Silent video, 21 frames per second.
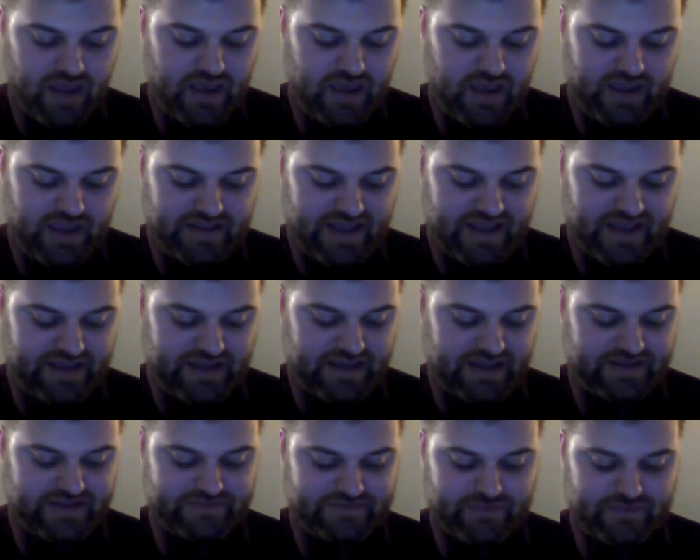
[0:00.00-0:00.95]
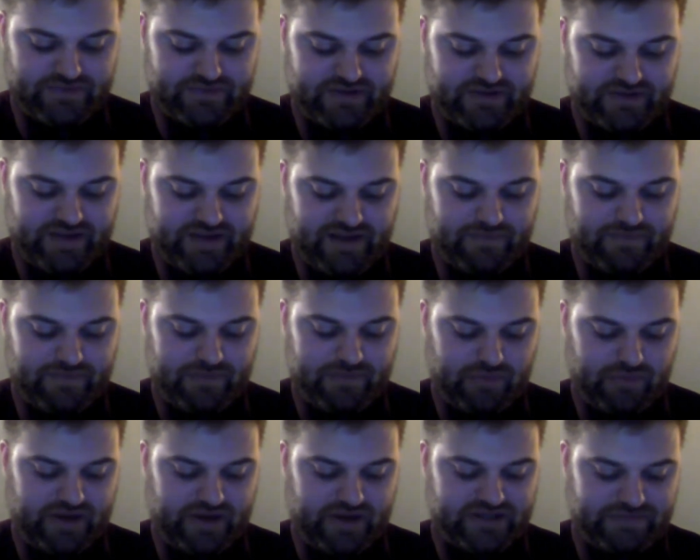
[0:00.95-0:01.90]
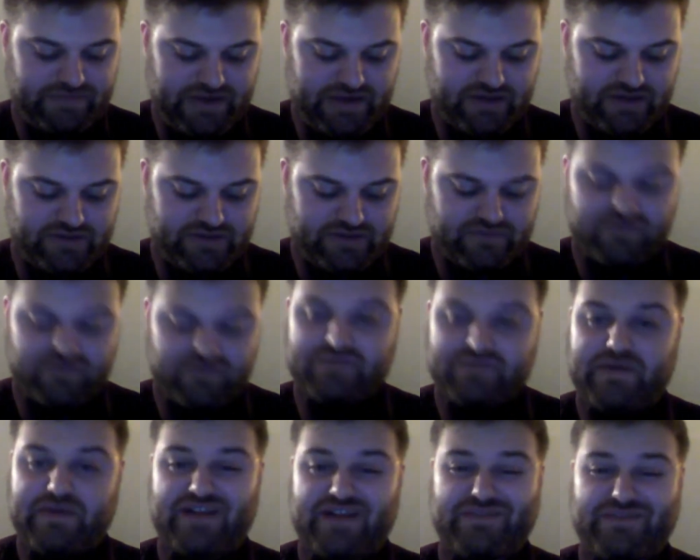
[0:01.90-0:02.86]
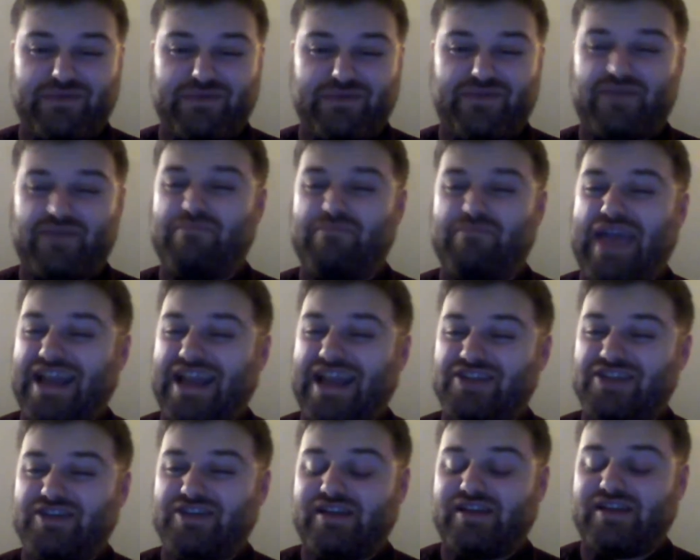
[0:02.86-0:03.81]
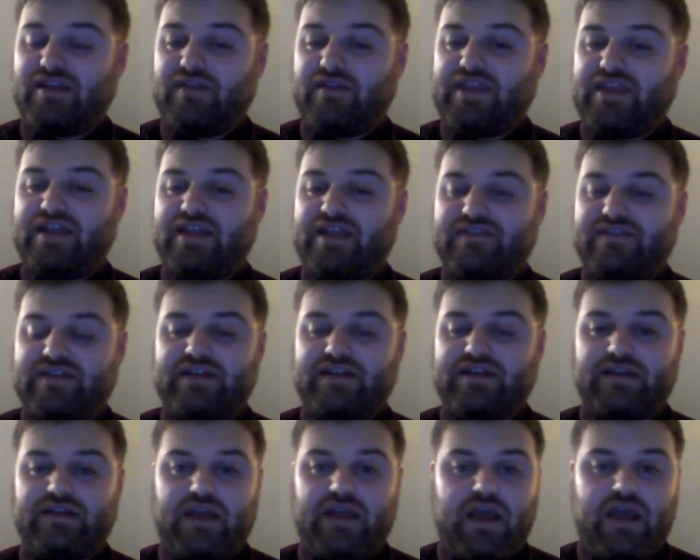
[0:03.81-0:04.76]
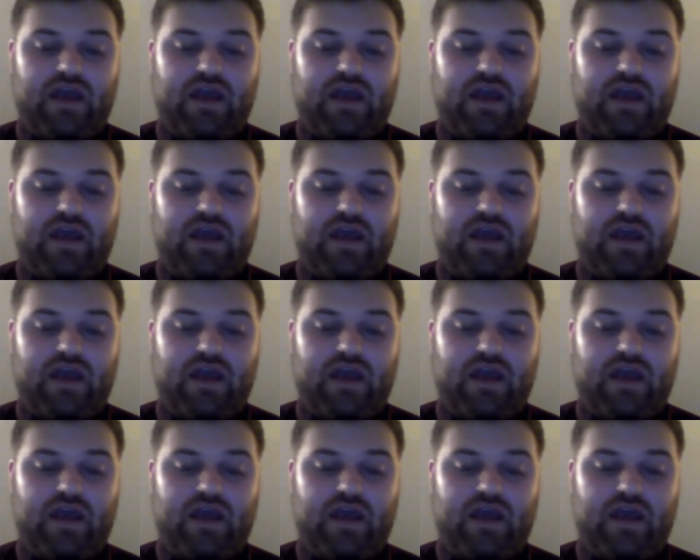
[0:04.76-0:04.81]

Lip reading: in that case, most of the time the branch manager is responsible for managing the incident,